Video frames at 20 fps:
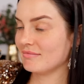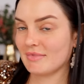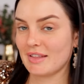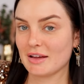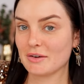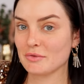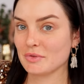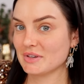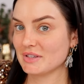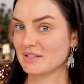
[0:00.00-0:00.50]

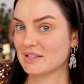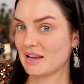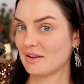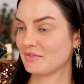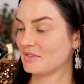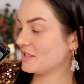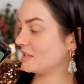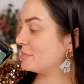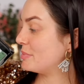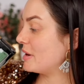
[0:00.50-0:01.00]
then
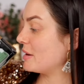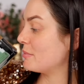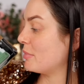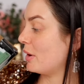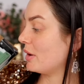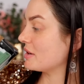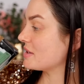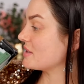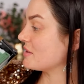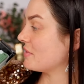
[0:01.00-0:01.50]
received this big
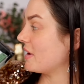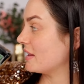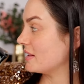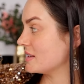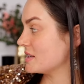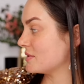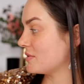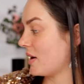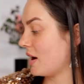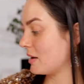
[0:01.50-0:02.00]
box of
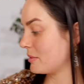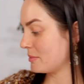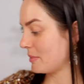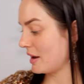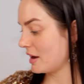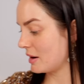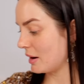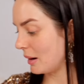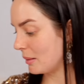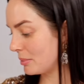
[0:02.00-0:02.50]
Ellis Faas
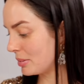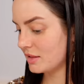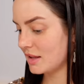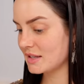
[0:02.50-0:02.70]
makeup.